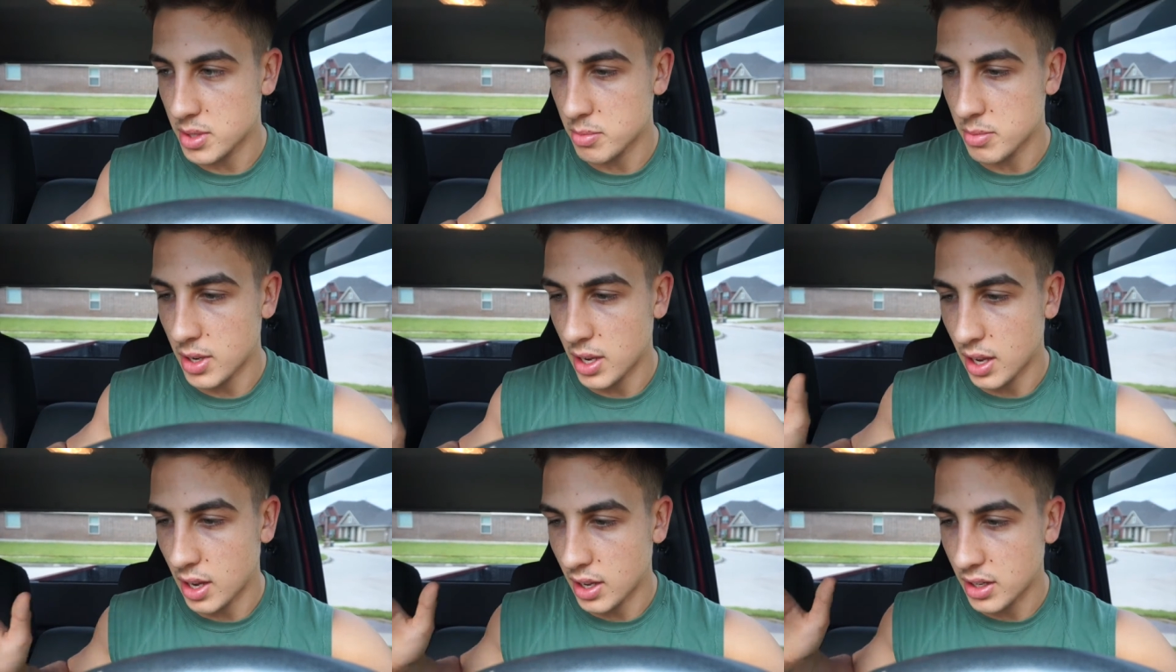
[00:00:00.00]

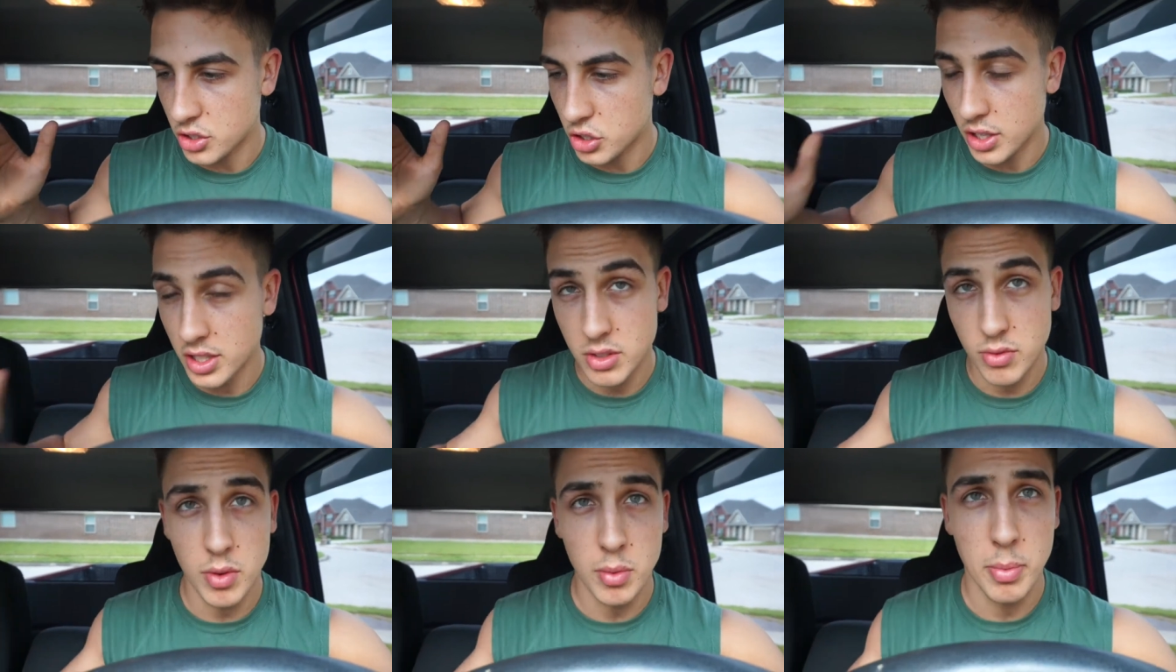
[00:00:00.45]
some uh,
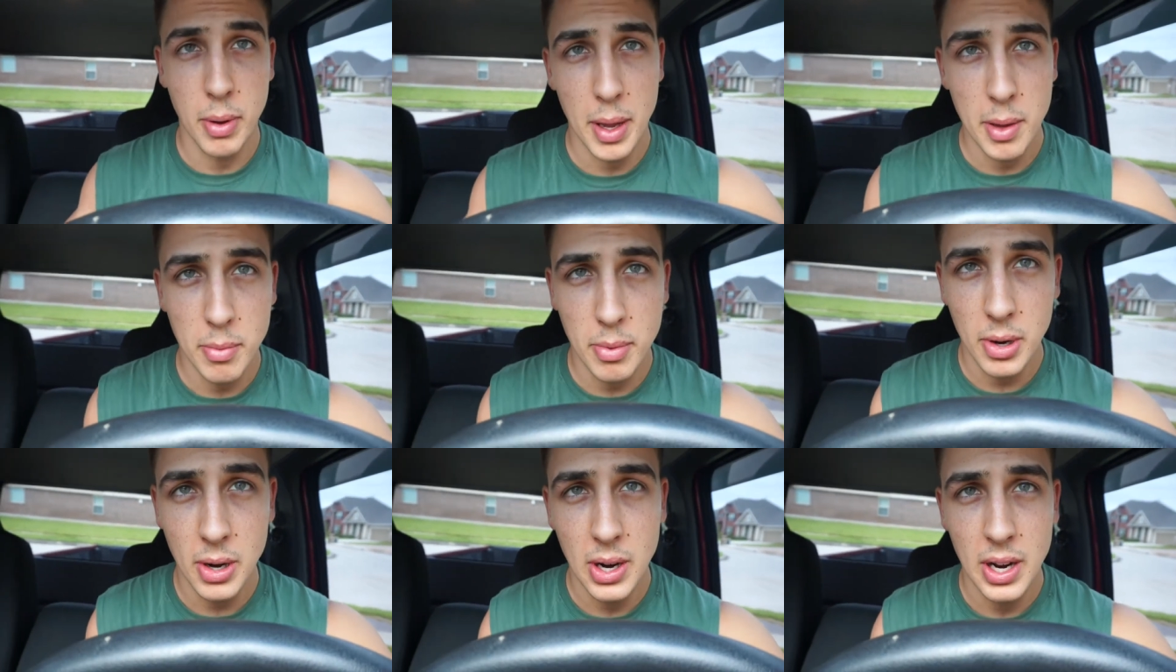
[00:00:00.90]
transfer
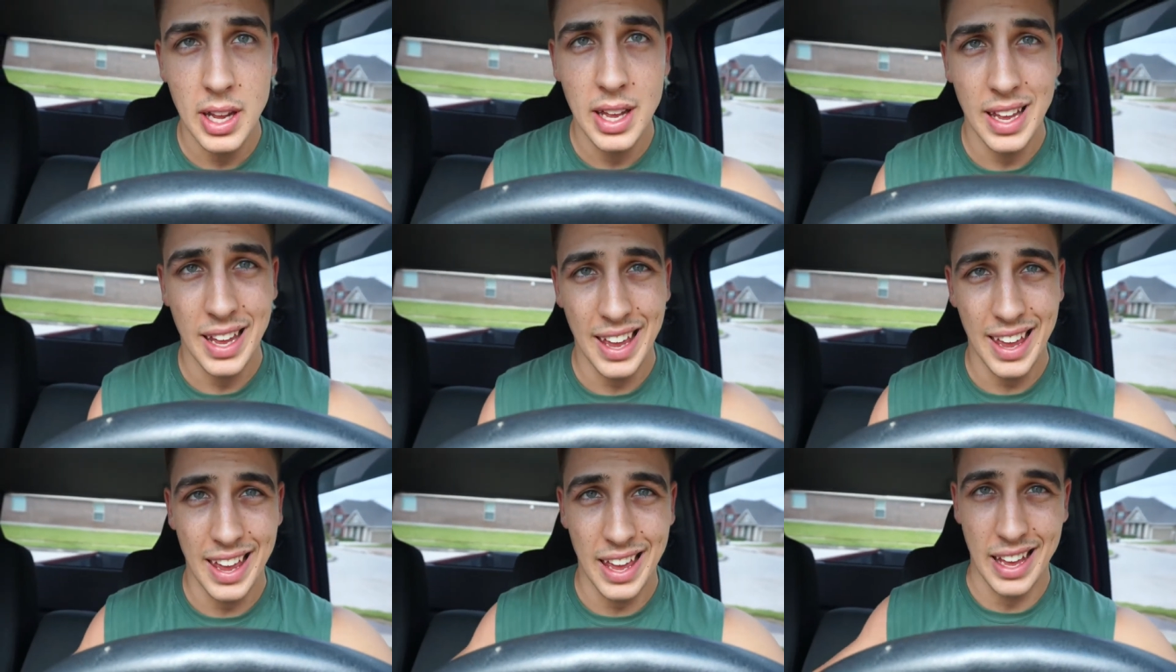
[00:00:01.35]
paper
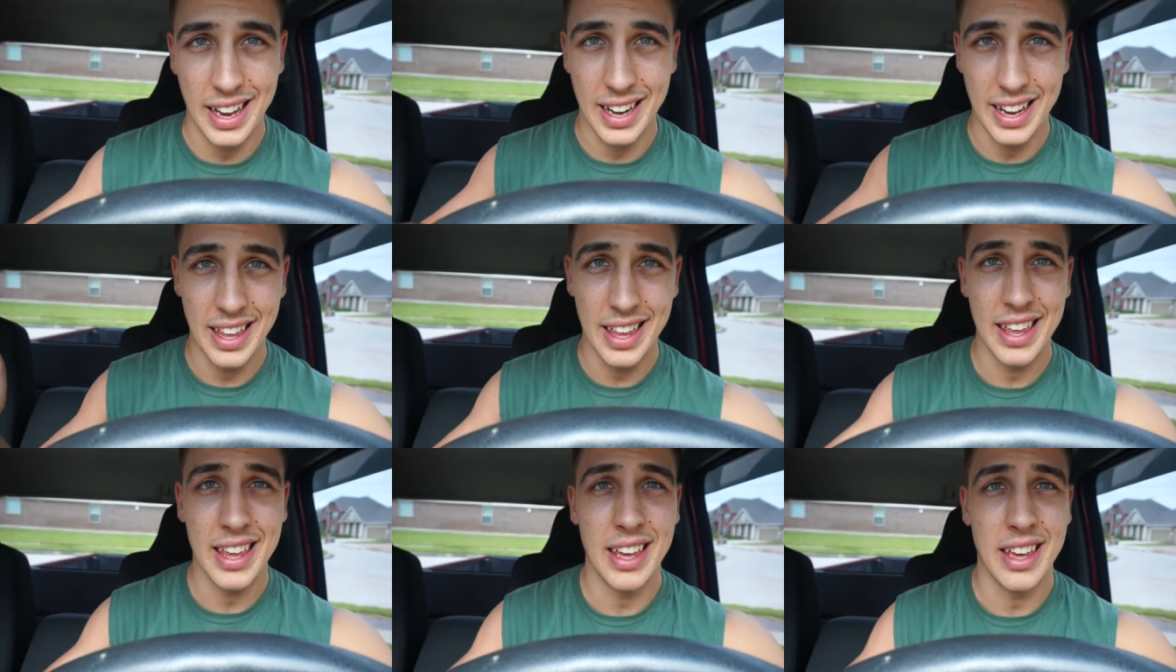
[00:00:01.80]

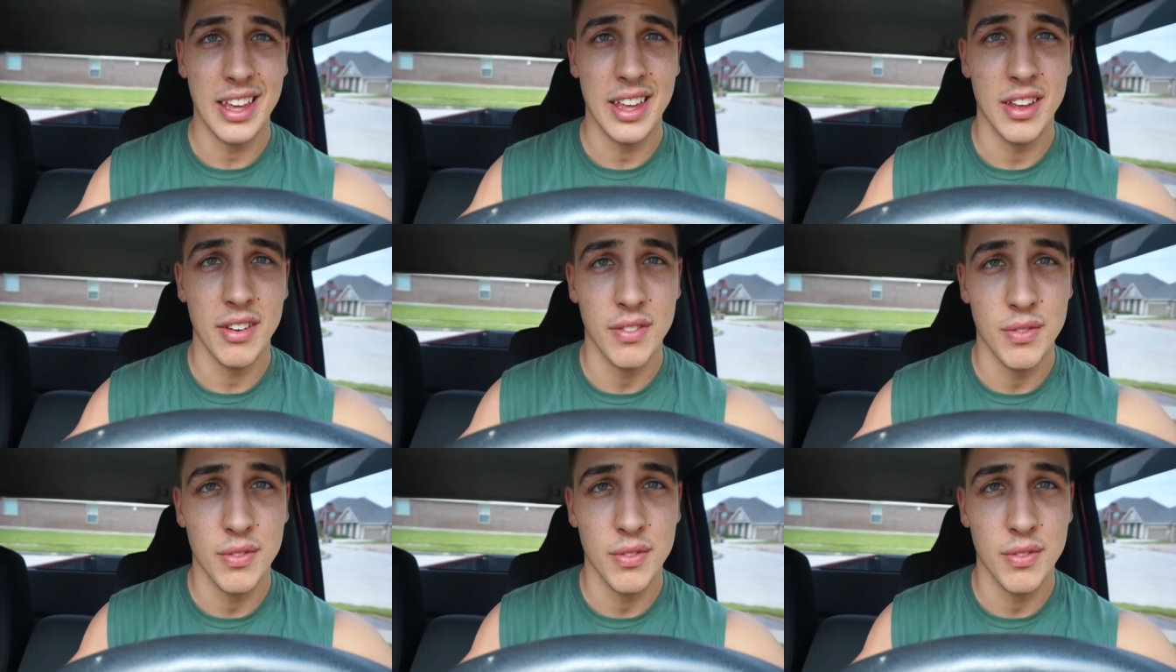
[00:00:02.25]
and ink